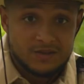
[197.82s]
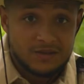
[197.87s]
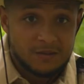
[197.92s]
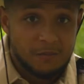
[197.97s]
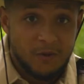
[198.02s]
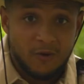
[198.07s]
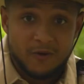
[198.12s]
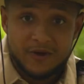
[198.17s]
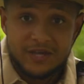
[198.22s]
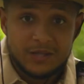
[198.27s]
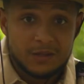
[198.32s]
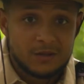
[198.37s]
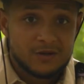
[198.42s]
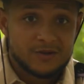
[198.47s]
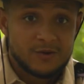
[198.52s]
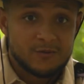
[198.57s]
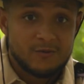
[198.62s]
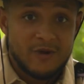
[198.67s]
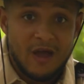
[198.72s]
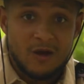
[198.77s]
The more he
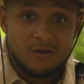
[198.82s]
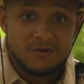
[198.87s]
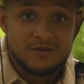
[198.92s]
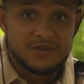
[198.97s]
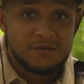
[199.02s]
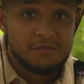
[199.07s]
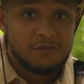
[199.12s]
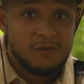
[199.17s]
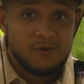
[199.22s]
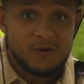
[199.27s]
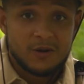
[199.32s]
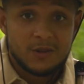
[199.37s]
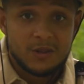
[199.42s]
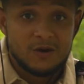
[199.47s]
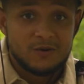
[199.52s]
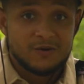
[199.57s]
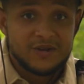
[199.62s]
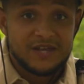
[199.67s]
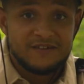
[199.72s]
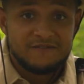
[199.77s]
looked around, the more
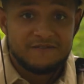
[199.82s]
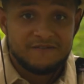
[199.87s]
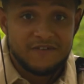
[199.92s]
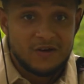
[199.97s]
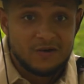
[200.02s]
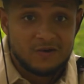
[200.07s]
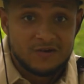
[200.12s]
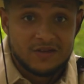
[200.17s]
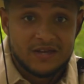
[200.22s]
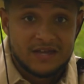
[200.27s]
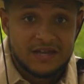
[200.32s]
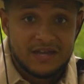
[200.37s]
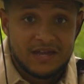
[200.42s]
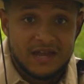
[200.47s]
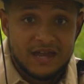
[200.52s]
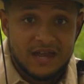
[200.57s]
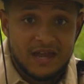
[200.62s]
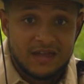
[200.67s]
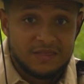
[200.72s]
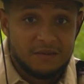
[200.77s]
alone he felt,
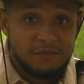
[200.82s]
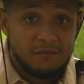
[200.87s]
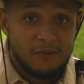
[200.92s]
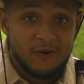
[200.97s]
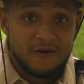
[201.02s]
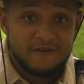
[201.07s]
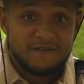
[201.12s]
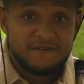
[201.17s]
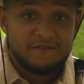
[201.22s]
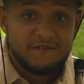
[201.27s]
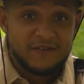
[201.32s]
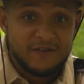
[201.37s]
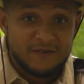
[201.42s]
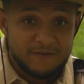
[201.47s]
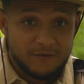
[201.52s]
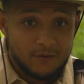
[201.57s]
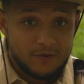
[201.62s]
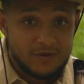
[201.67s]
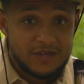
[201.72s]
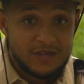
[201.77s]
and the more
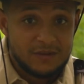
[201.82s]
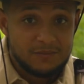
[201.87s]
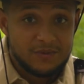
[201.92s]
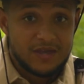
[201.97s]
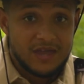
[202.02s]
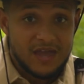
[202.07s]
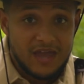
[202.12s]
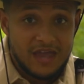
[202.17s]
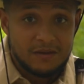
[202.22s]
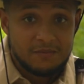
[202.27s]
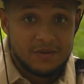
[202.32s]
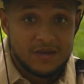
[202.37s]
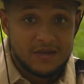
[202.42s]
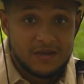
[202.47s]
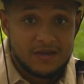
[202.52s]
fearful he became.